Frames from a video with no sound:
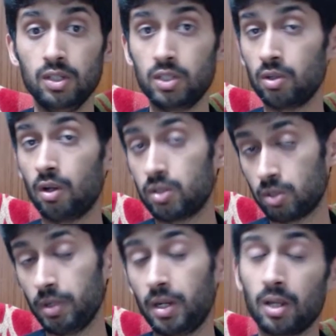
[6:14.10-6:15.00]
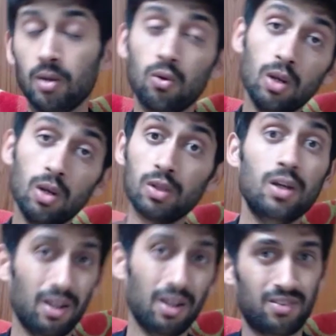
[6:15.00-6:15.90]
This should also be taken only
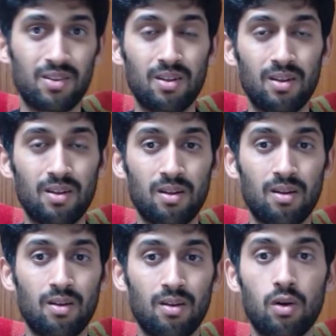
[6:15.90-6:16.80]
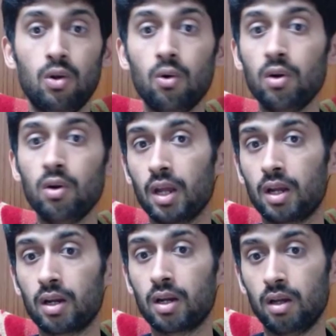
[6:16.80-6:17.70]
with grains. Don't
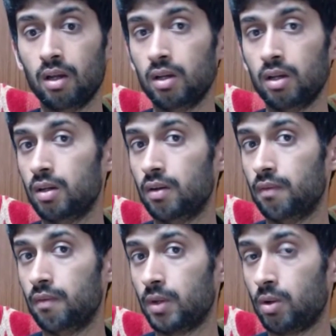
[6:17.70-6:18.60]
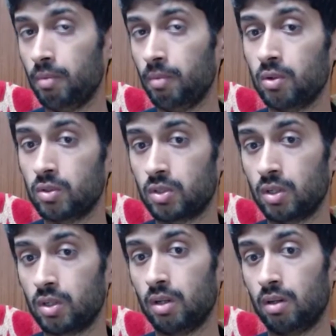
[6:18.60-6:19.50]
take
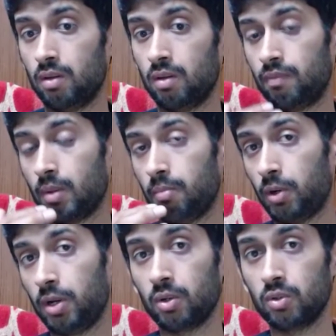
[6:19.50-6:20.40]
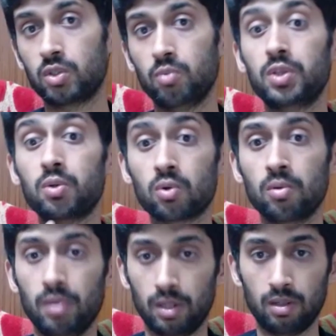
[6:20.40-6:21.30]
tomatoes, potatoes with
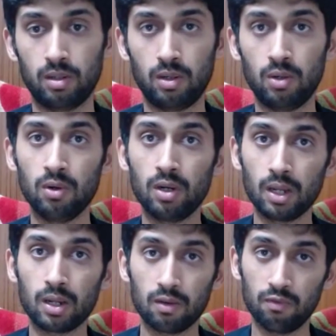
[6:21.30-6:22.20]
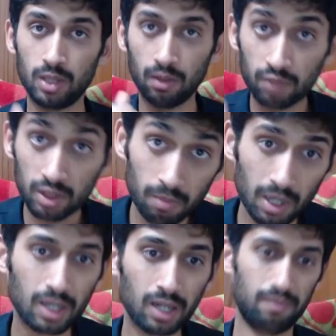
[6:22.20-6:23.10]
cucumber. Don't take with them with
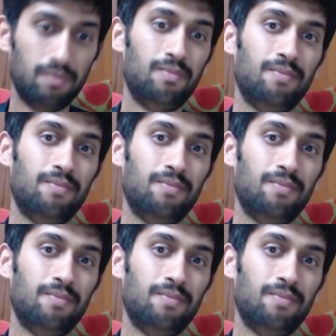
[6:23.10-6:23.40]
milk.